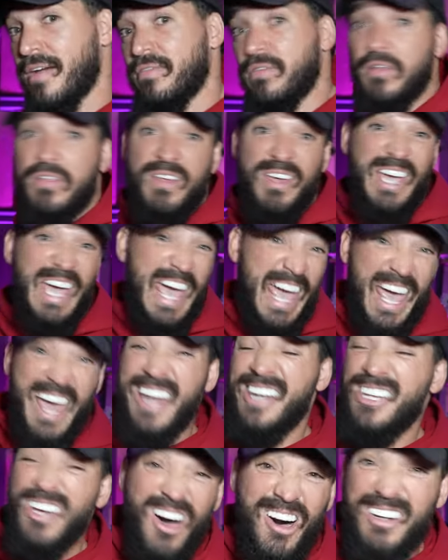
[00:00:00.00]
everything,
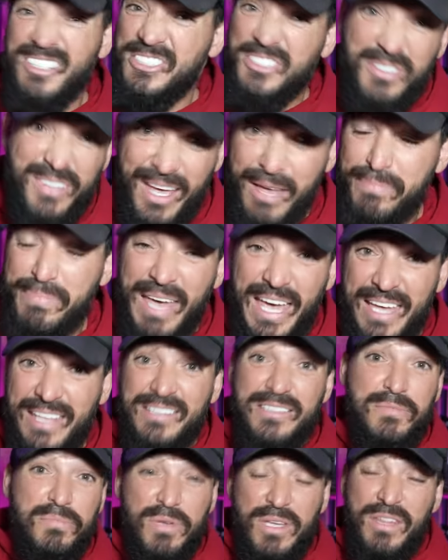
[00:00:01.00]
and you also get
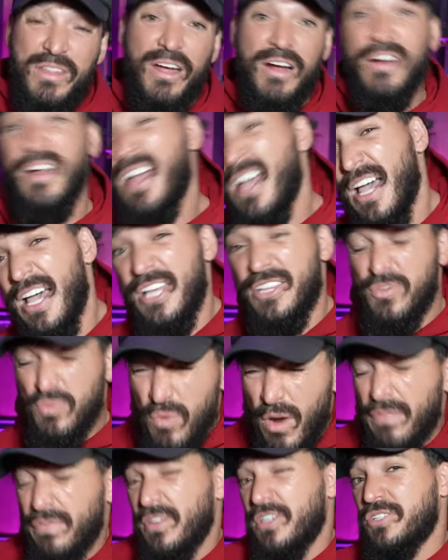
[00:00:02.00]
paid to be there. It's
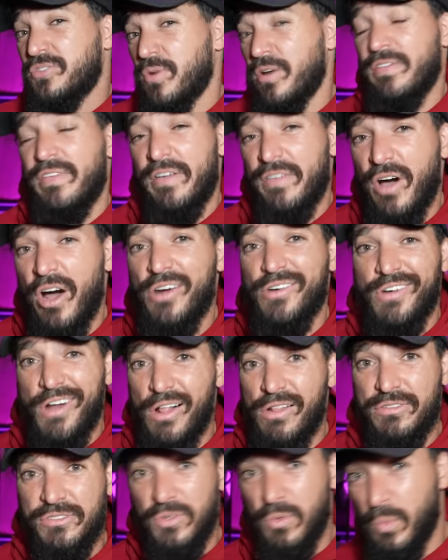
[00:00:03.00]
roughly
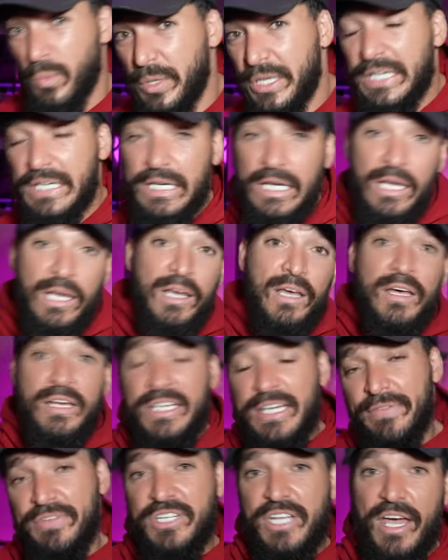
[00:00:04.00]
$2,500 a week,
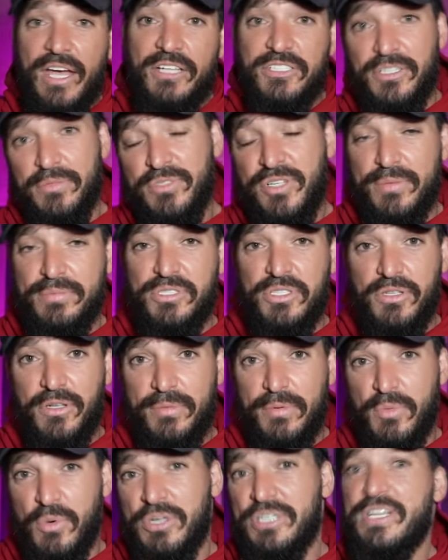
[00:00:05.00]
give or take. Some trips are a
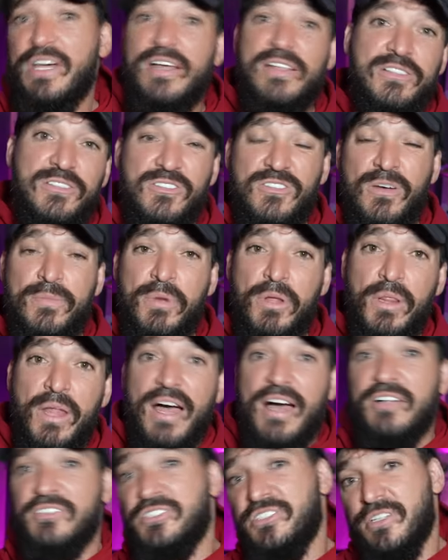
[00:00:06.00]
little bit more intense, some are
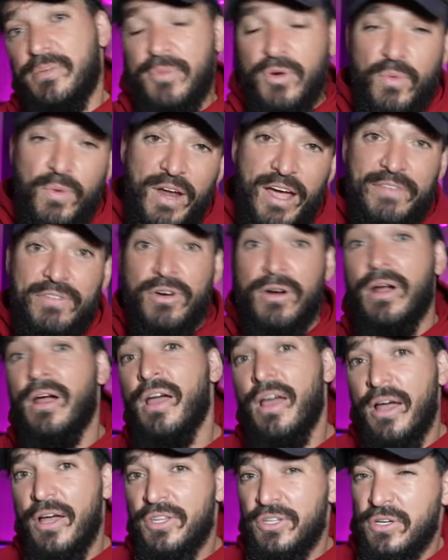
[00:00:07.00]
less, some are whatever.
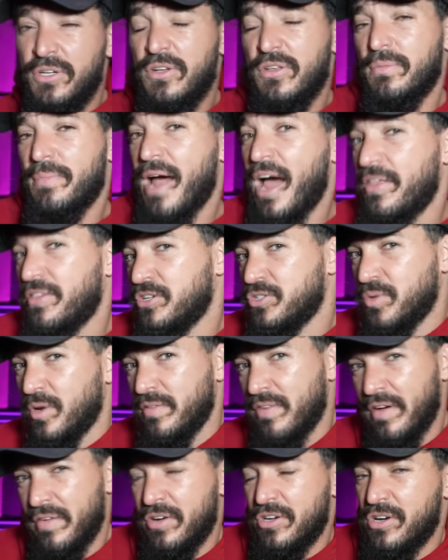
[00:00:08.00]
You can do the math on
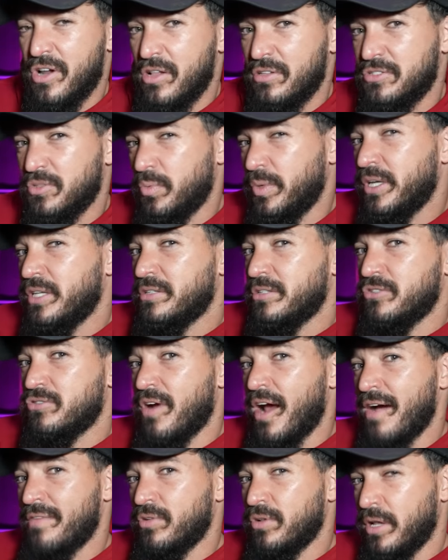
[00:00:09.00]
$2,500 a week to
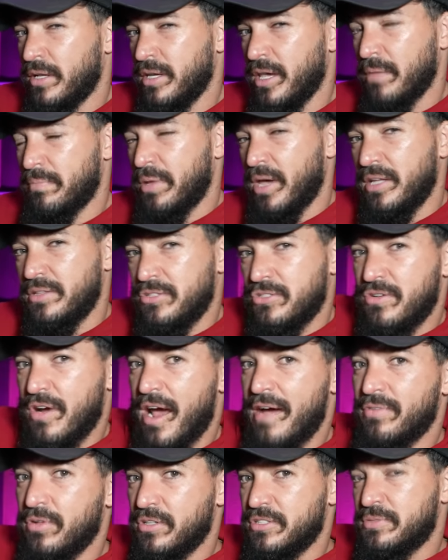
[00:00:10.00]
travel and get paid to
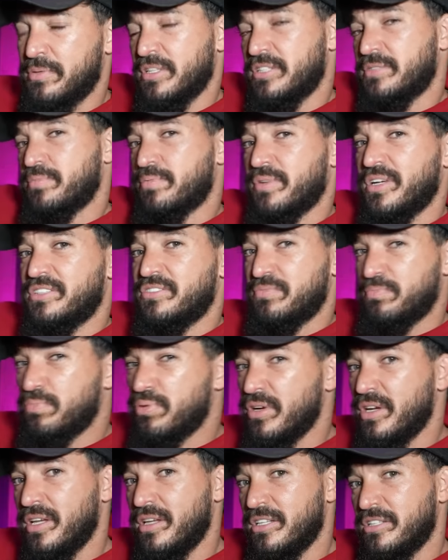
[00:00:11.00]
travel. It's
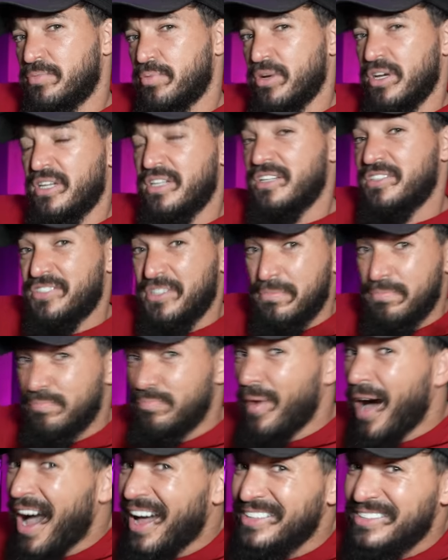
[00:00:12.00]
pretty decent,
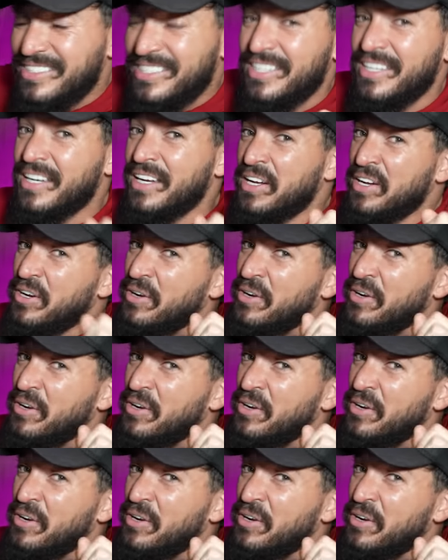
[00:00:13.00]
but